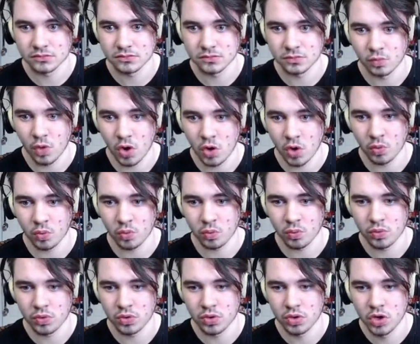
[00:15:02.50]
Whoa.
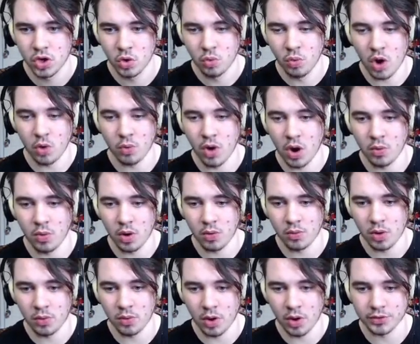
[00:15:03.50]
Whoa, whoa, whoa,
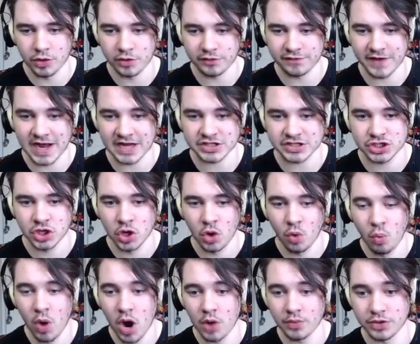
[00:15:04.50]
whoa, whoa, you're fast.
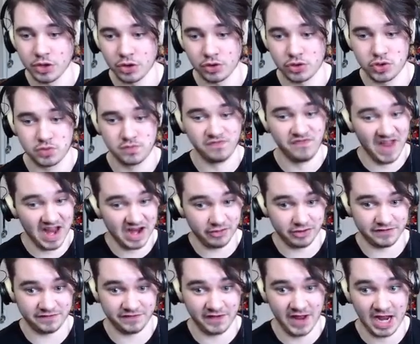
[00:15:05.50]
Whoa, you're very
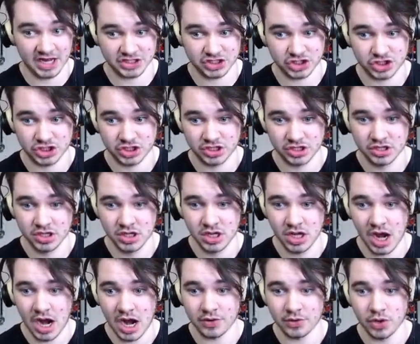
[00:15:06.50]
fast.
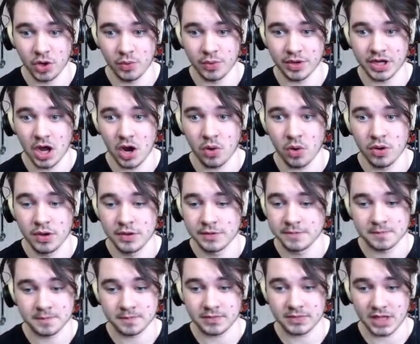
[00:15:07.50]
I don't know where to go.
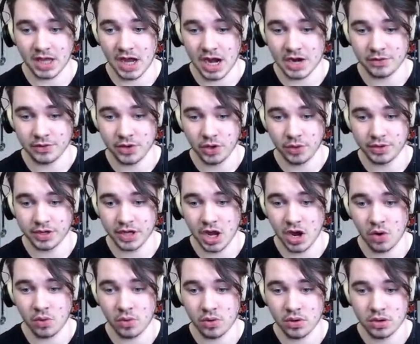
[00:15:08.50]
I don't know where to
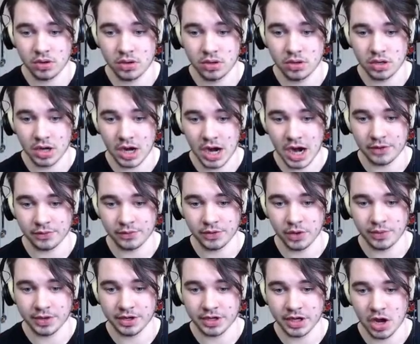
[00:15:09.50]
go. I don't know
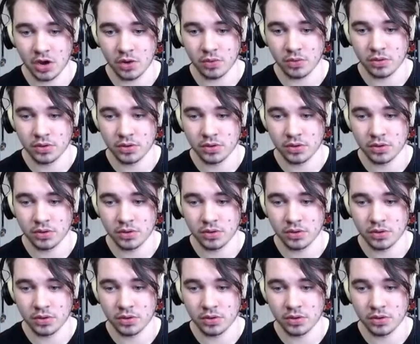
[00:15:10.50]
where to go.